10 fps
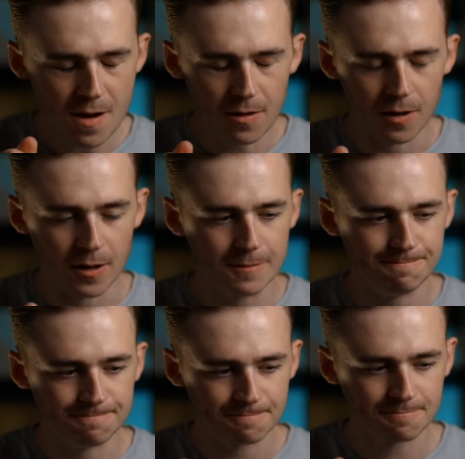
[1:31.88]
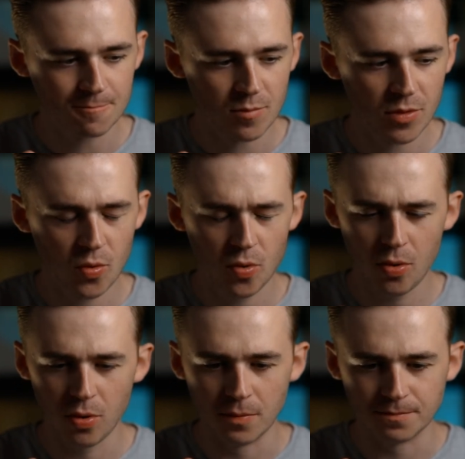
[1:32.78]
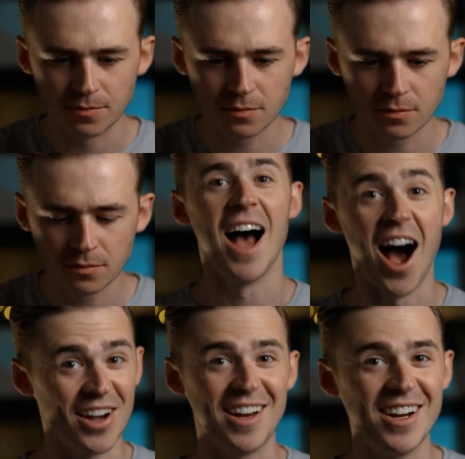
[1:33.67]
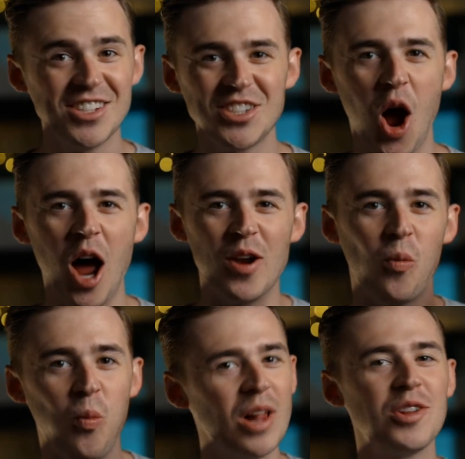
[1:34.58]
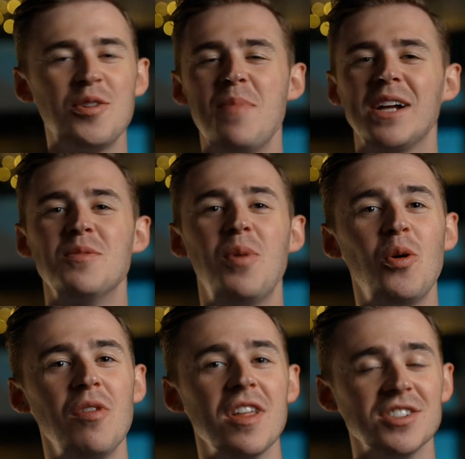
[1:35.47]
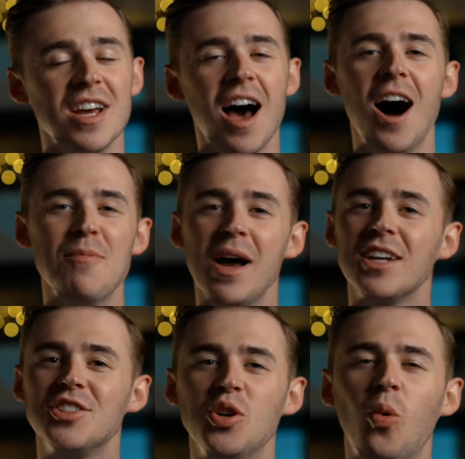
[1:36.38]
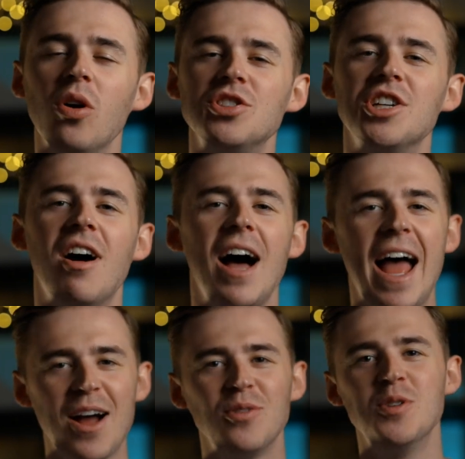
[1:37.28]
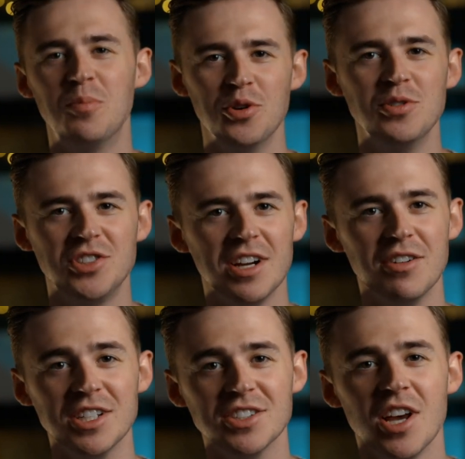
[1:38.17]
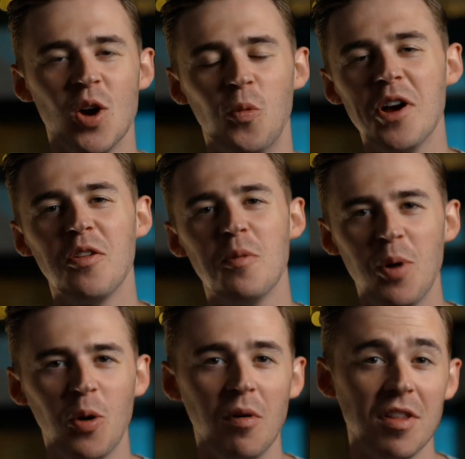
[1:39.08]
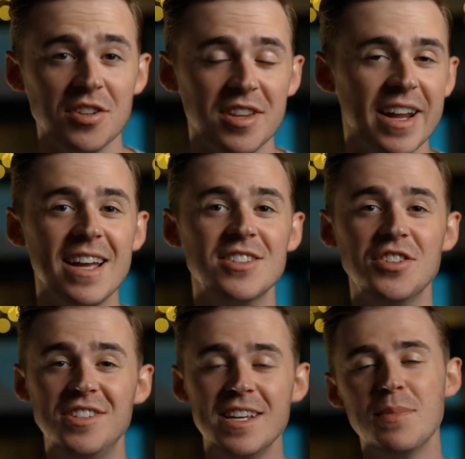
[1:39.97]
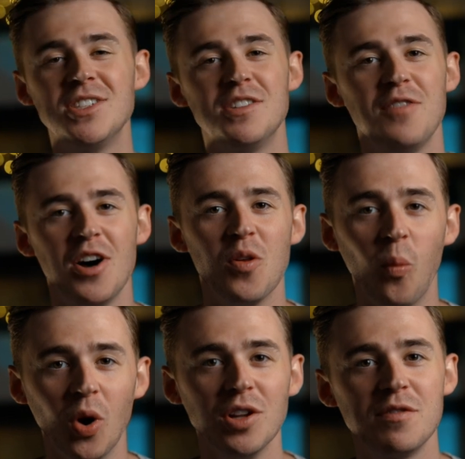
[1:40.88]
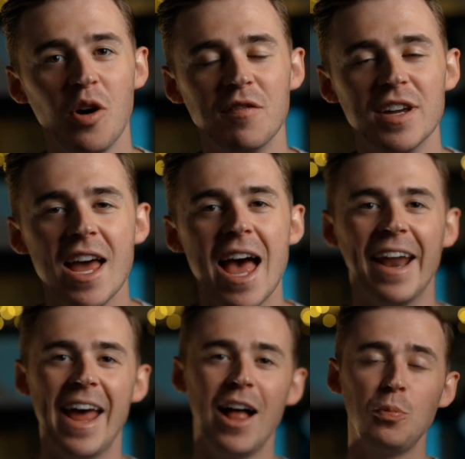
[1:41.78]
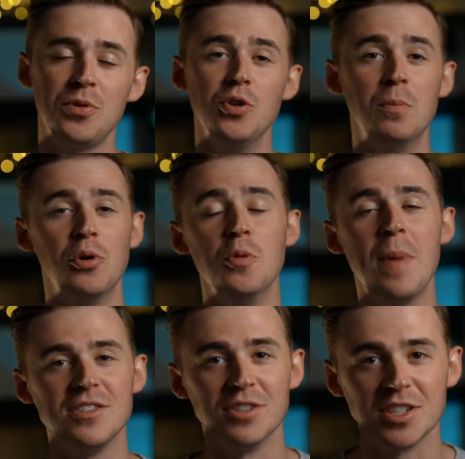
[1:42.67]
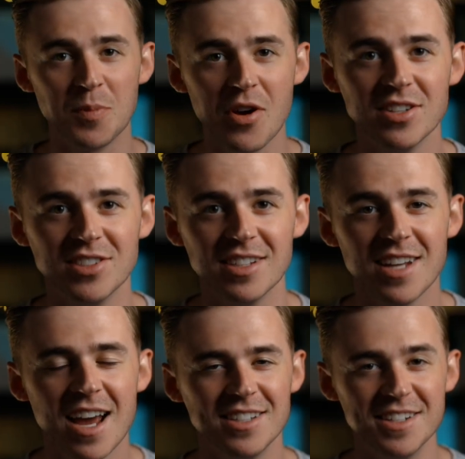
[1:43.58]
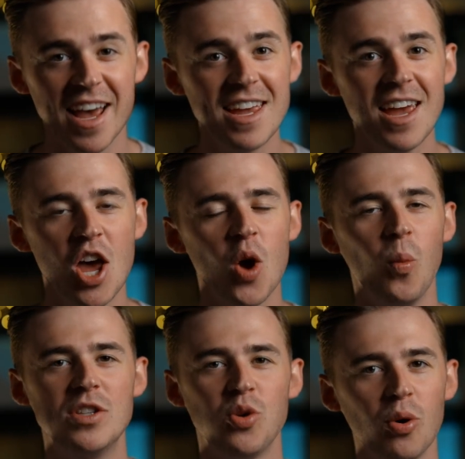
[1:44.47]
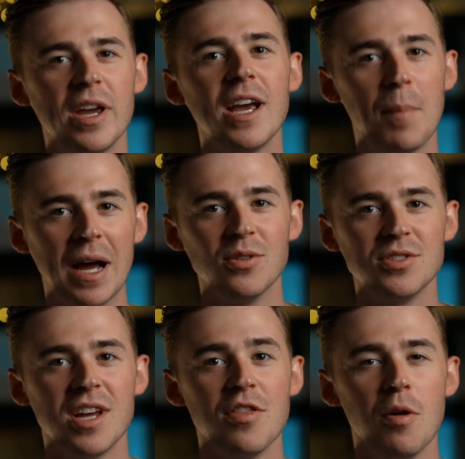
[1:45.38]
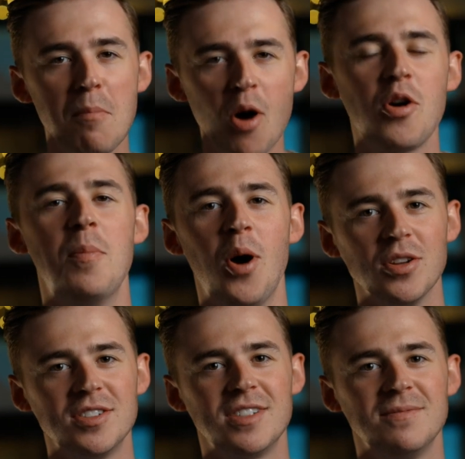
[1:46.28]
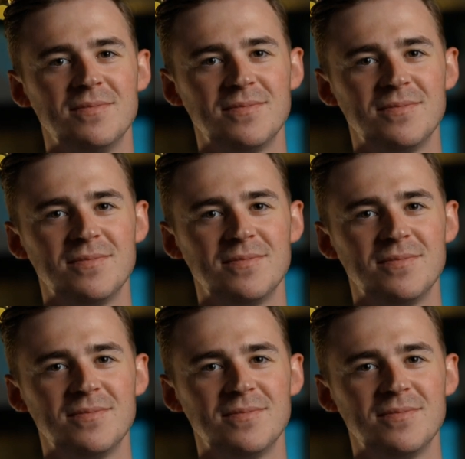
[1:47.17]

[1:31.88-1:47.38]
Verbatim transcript: Oh. Woo. Hi guys, and welcome back to Bould Brothers. I'm Max, you're watching our How to Brew series. We are the Bould Brothers that are here to demystify the world of coffee and help you brew better experiences. Today, we're talking about the Moka pot.